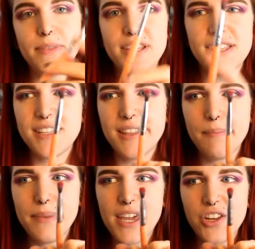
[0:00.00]
this is the
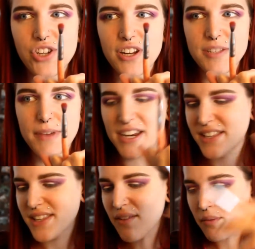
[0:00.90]
BH Cosmetics
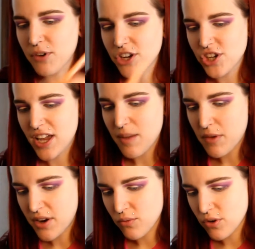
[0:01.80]
7 brush. It came
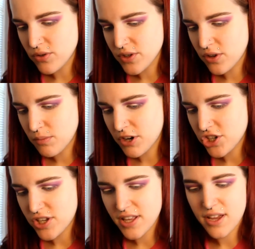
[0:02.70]
in a rose gold
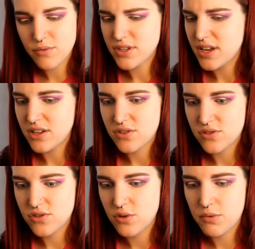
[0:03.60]
brush set that was like
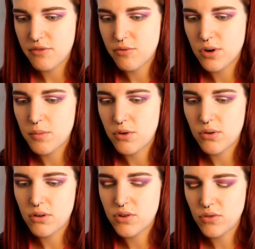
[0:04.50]
super
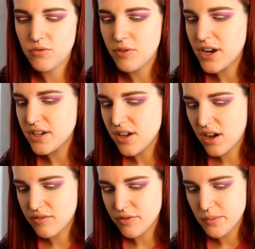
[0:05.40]
affordable. An old friend
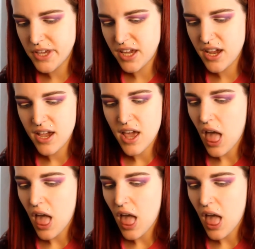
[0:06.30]
got for me.